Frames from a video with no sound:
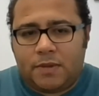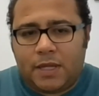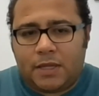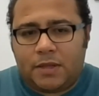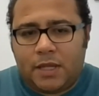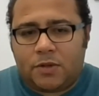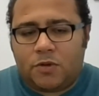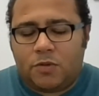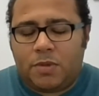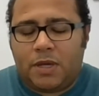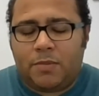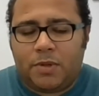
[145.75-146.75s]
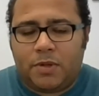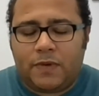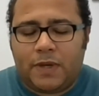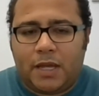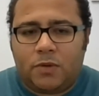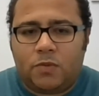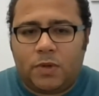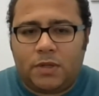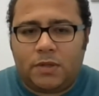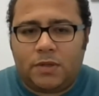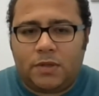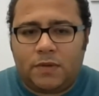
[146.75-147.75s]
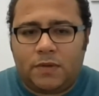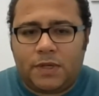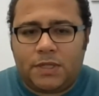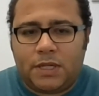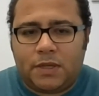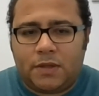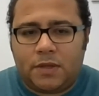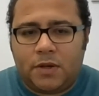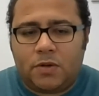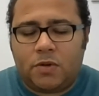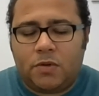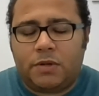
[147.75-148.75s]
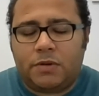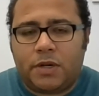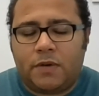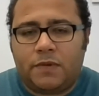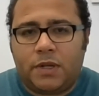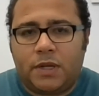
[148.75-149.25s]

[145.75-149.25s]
that could be a bit of a headwind facing the ongoing recovery.